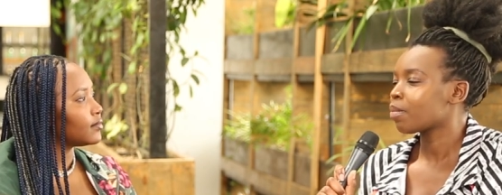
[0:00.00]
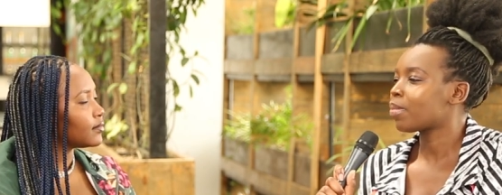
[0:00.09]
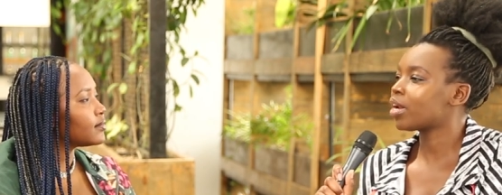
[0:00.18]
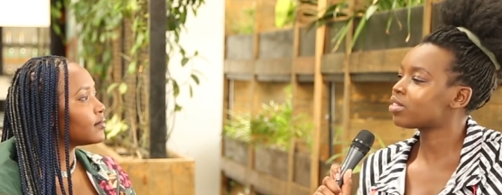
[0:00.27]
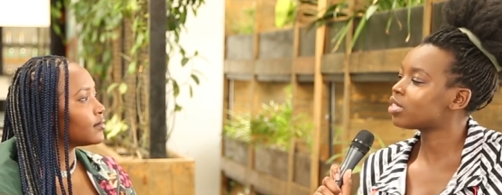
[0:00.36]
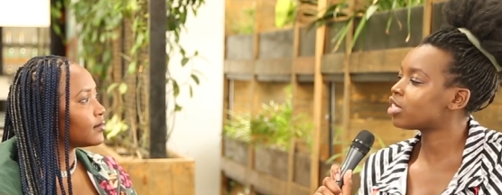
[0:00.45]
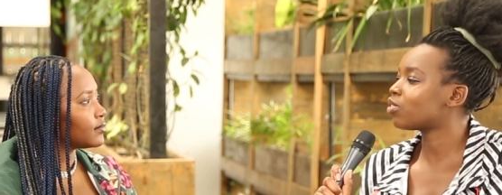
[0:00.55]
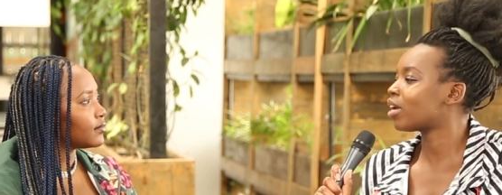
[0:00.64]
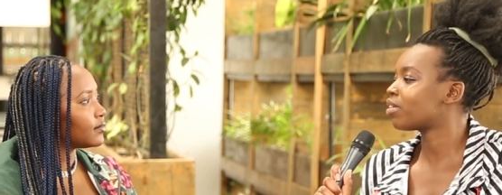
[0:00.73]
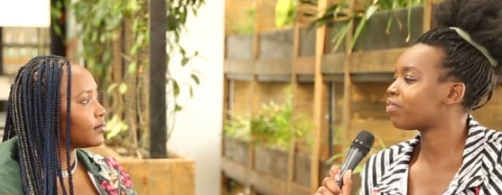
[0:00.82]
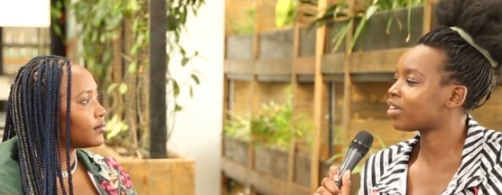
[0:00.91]
Speaker 1: but i was still
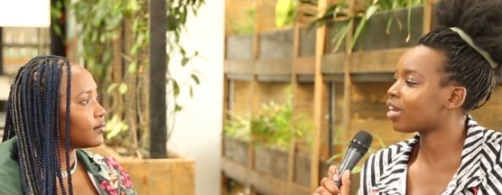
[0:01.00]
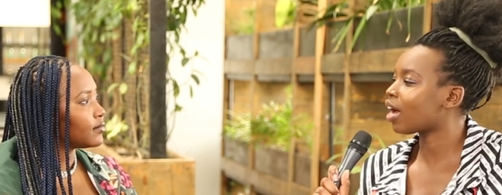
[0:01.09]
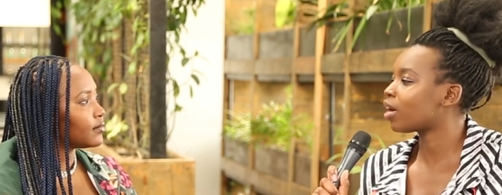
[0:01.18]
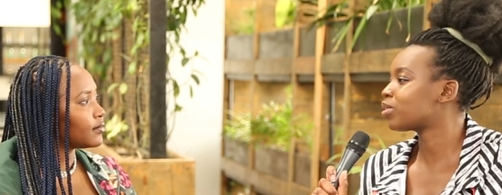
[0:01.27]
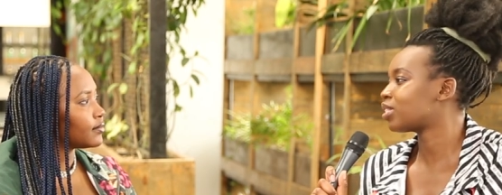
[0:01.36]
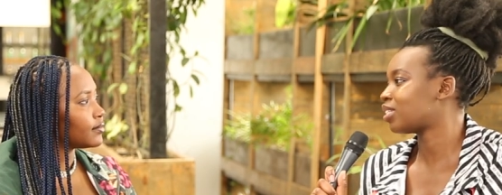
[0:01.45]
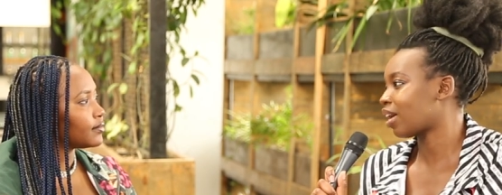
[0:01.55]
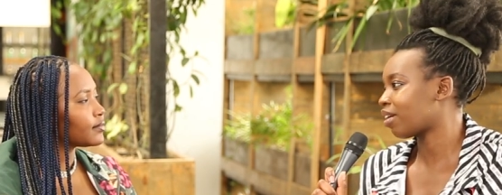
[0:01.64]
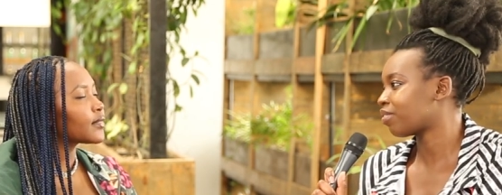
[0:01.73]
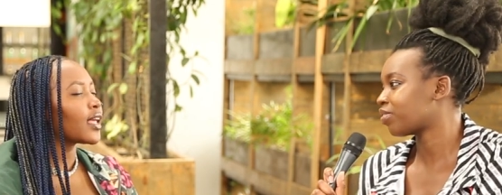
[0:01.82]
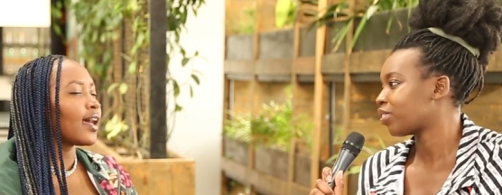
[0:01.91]
trying to figure out
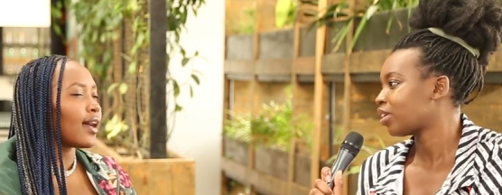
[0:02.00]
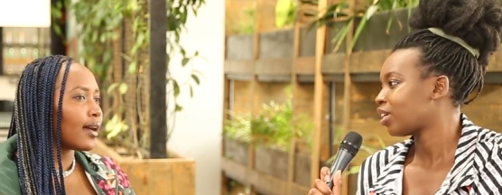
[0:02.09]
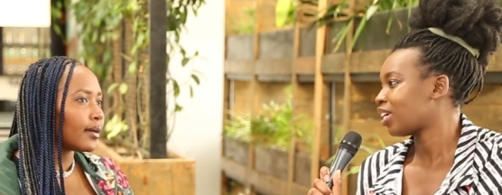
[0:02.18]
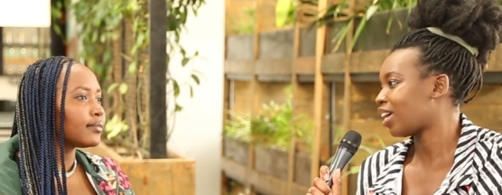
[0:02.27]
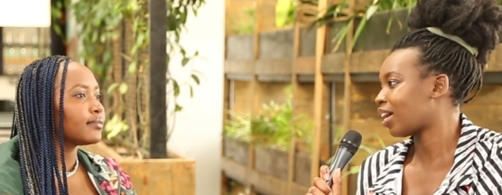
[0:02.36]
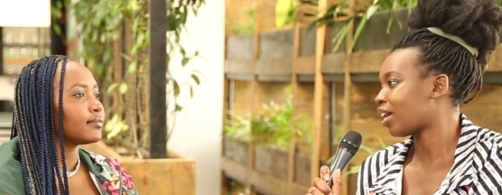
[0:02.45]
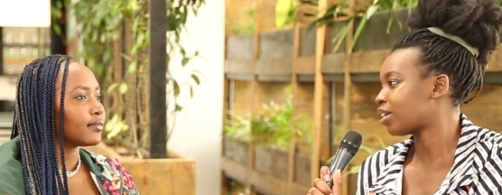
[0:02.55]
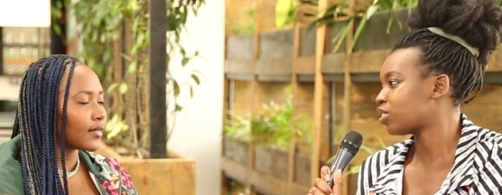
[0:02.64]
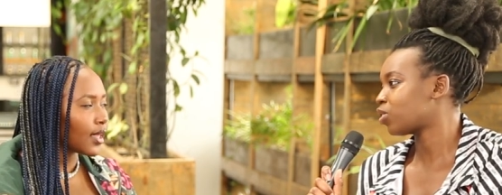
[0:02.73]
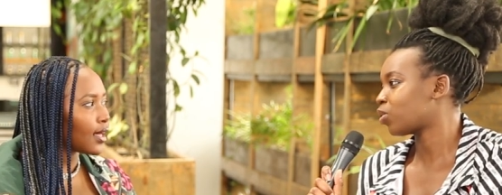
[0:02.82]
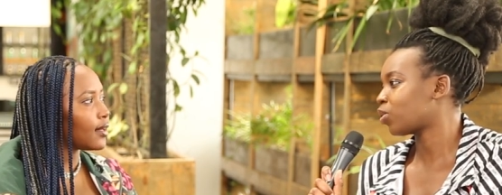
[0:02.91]
stuff yeah
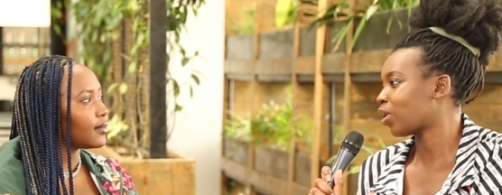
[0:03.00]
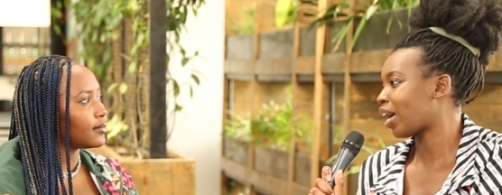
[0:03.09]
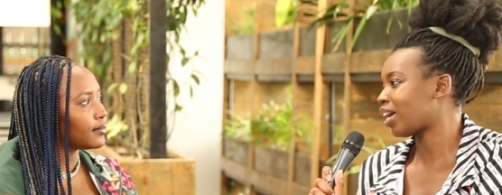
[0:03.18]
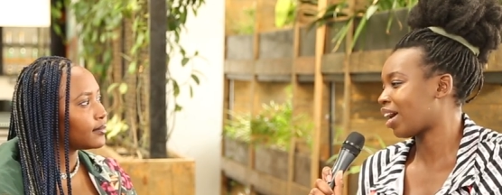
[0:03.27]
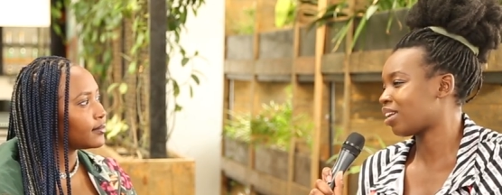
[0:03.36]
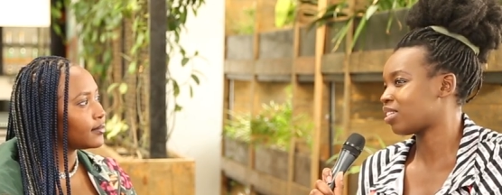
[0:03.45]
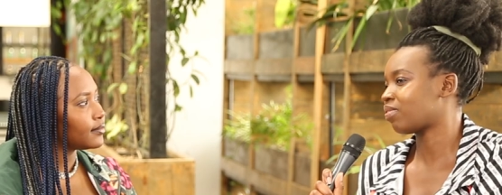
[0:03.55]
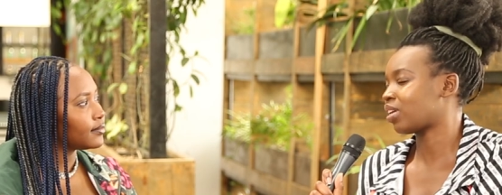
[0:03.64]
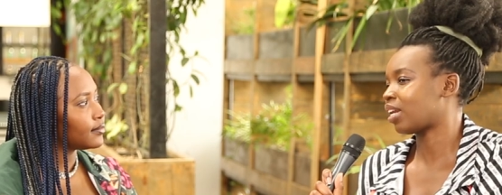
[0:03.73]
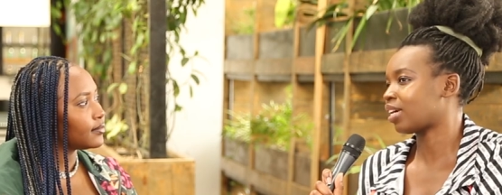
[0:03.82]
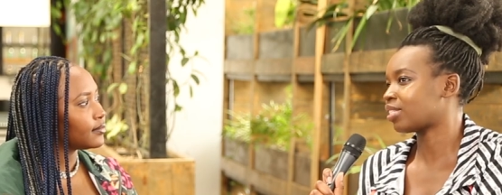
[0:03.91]
so i hadn't
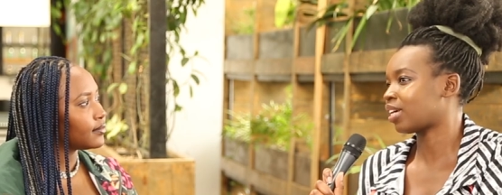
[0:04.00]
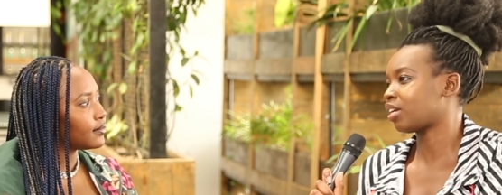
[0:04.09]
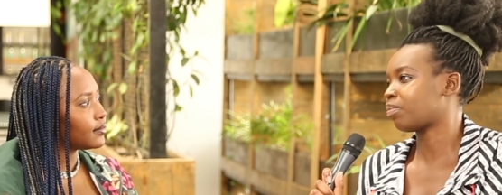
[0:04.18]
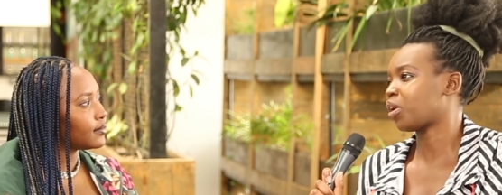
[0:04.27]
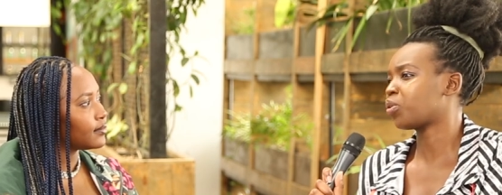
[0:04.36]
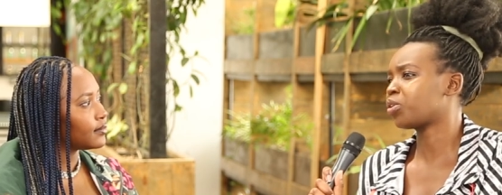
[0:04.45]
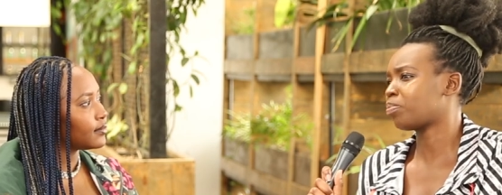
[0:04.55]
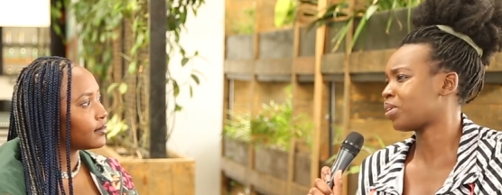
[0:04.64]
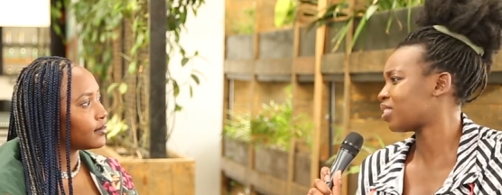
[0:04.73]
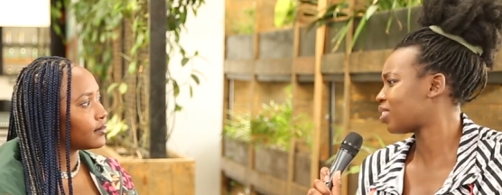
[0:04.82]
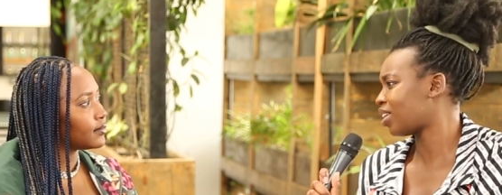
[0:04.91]
even like started my own
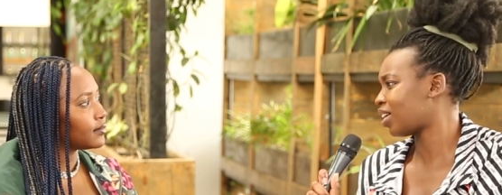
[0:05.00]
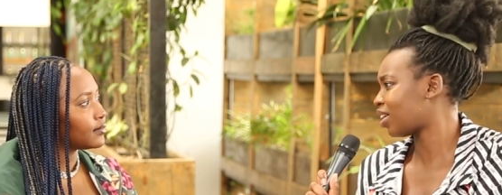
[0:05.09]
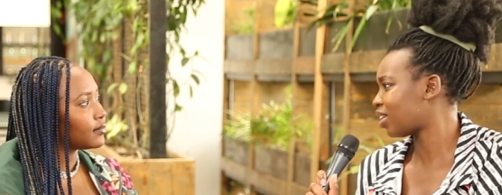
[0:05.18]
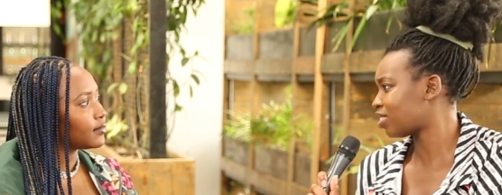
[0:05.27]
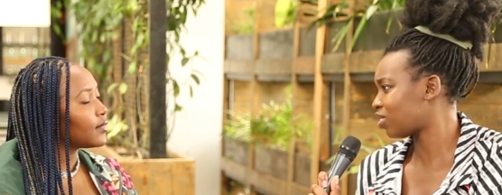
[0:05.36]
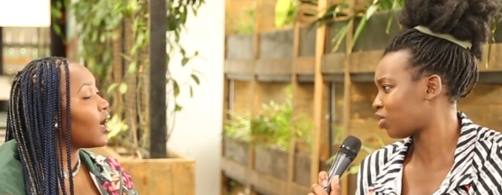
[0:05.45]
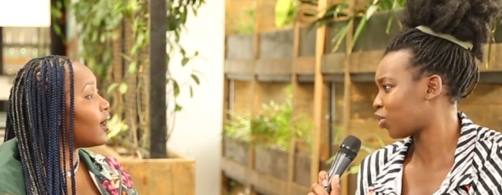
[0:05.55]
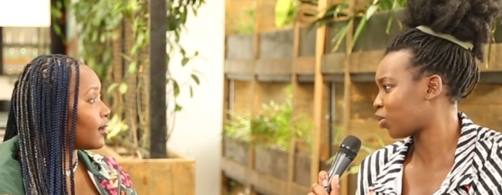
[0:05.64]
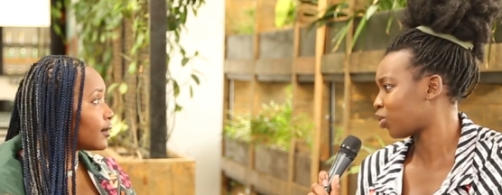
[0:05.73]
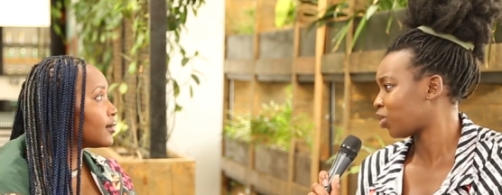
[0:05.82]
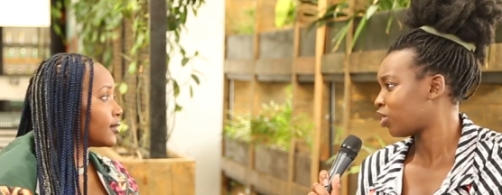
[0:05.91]
business you
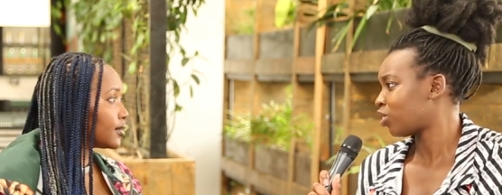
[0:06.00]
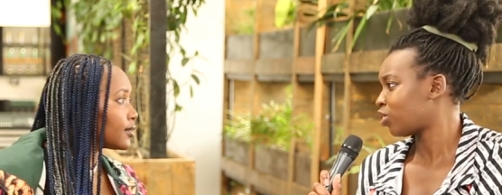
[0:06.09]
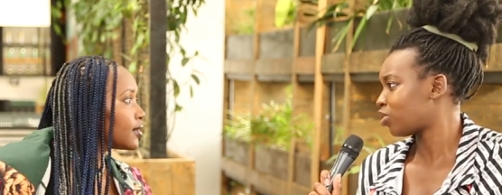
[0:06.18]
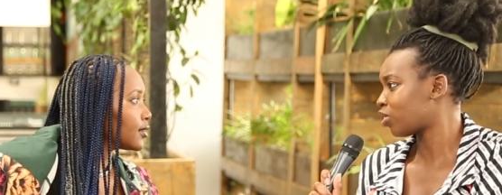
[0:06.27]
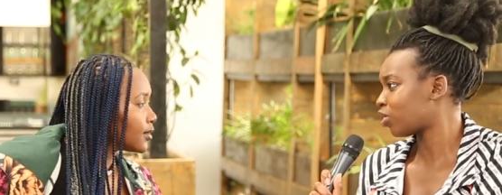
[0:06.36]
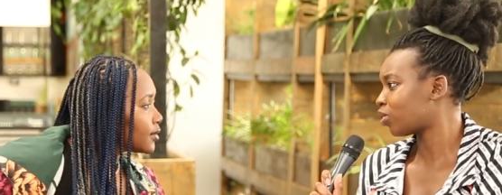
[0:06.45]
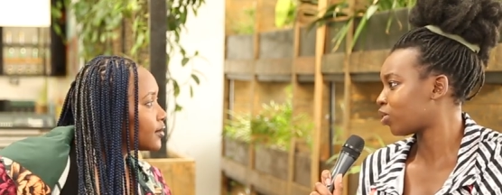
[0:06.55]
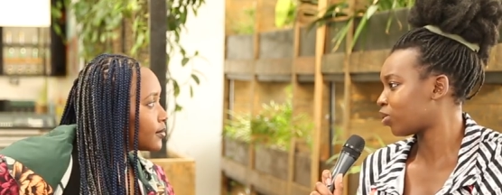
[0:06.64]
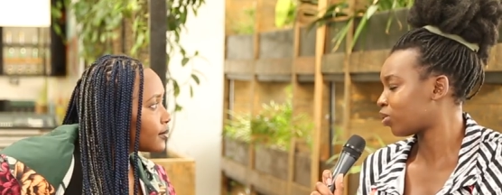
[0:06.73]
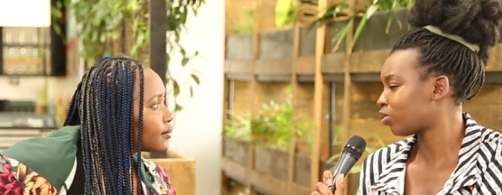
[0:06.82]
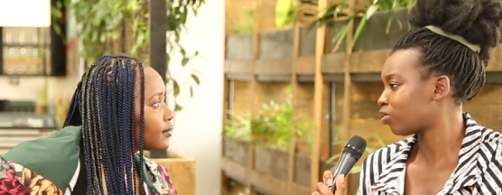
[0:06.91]
know
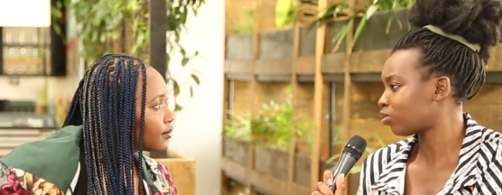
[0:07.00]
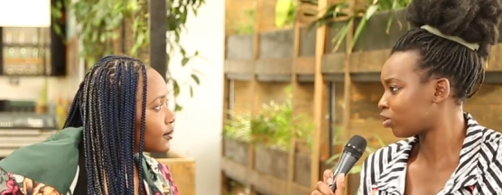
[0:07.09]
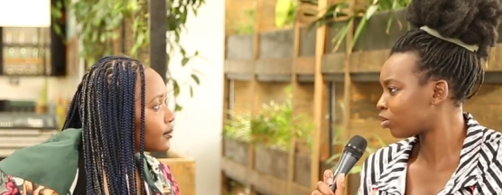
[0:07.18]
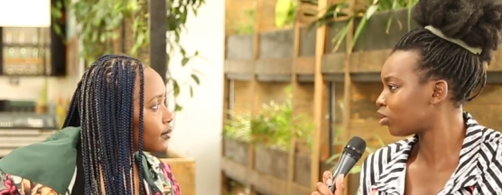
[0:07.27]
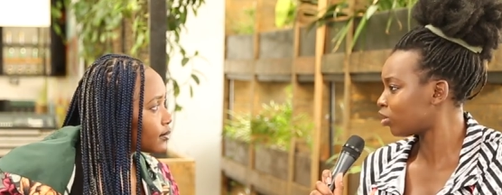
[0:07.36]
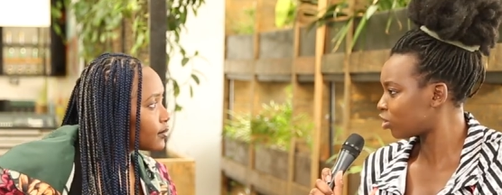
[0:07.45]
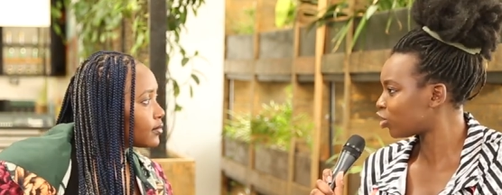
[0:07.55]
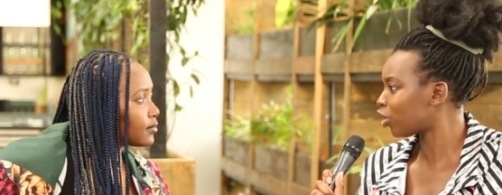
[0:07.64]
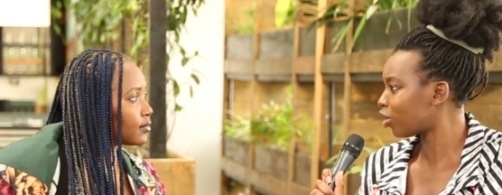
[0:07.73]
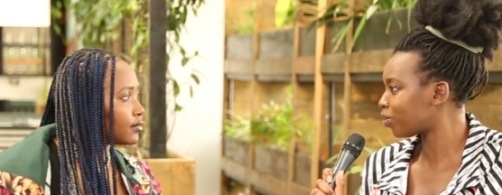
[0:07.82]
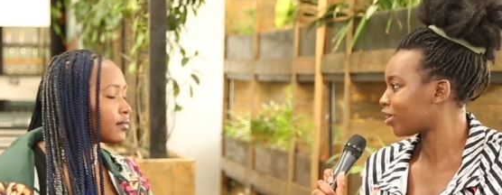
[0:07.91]
so, good
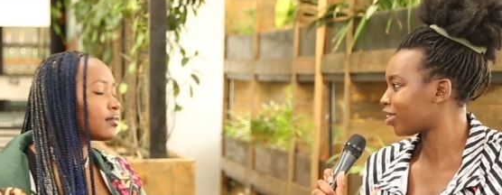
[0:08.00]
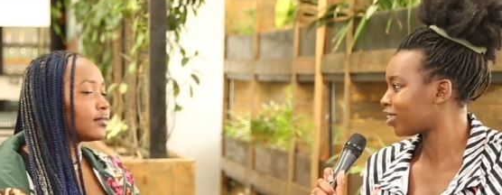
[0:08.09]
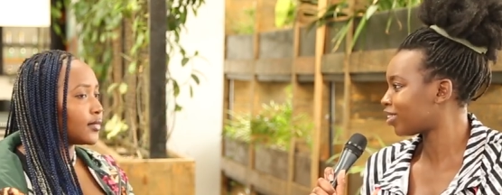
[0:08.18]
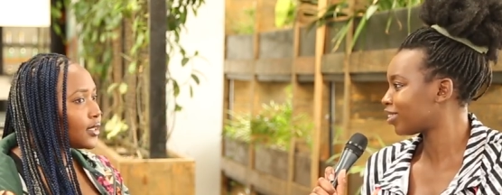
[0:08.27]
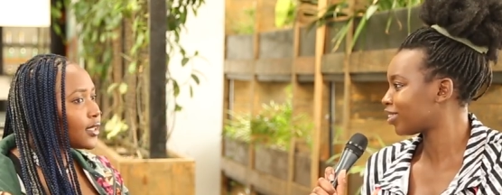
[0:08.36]
job, girl.